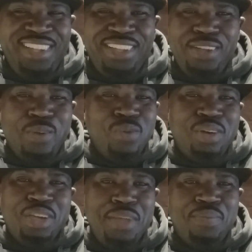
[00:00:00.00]
Yeah, we're
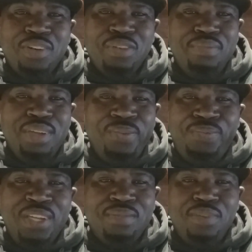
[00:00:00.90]
hypocrite, man.
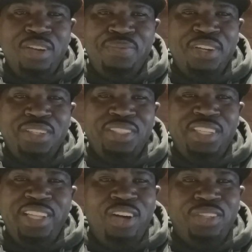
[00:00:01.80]
Fake motherfuckers.
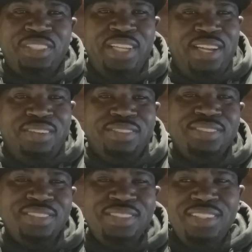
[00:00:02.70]
They all set up.
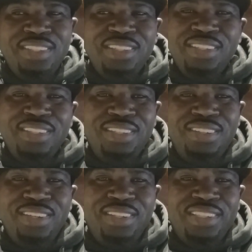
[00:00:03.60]
You
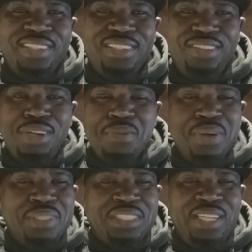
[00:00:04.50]
are
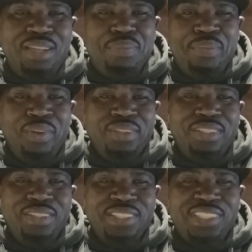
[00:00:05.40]
very set up people. You
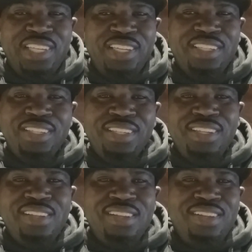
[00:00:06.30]
know what I'm saying?
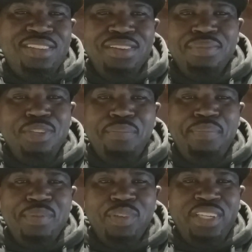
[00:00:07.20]
You don't. Your
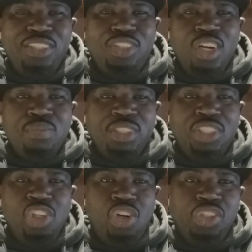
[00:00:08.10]
people that you talk about
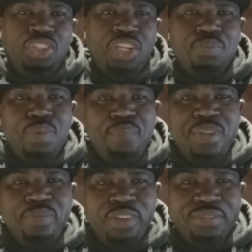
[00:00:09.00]
say, "Oh, don't talk about
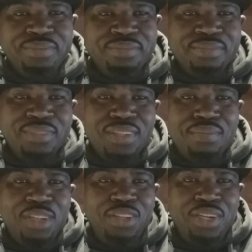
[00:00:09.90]
people,"
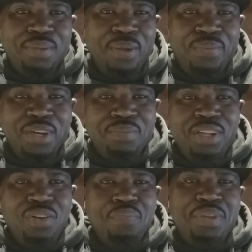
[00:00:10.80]
but you don't give a fuck about
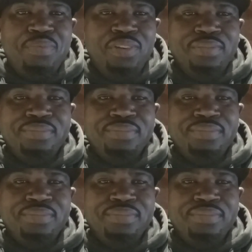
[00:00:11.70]
your own people.